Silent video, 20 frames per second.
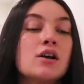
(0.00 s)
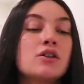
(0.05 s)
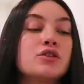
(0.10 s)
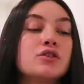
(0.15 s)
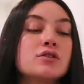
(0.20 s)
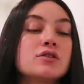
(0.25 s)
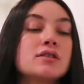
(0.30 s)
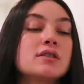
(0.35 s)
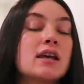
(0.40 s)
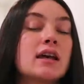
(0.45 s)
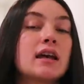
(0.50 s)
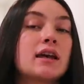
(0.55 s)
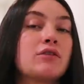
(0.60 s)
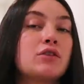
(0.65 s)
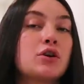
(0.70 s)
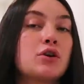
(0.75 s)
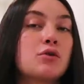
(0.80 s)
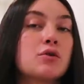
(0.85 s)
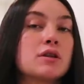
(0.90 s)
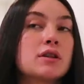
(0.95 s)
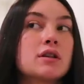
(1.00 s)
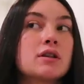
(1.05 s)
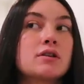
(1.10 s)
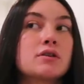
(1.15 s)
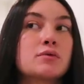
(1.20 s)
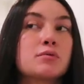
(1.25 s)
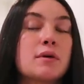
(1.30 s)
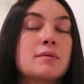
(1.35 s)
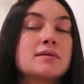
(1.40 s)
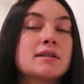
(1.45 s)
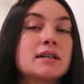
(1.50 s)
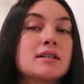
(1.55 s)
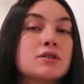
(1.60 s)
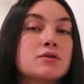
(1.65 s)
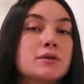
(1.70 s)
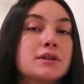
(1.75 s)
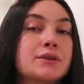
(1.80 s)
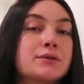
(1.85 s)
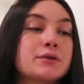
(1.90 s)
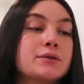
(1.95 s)
There's like, if you go on their website
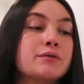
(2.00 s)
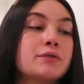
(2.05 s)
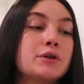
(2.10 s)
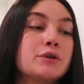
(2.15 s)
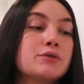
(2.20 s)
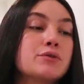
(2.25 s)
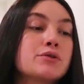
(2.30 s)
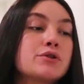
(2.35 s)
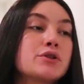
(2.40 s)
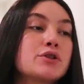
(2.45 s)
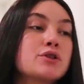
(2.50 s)
to read the reviews,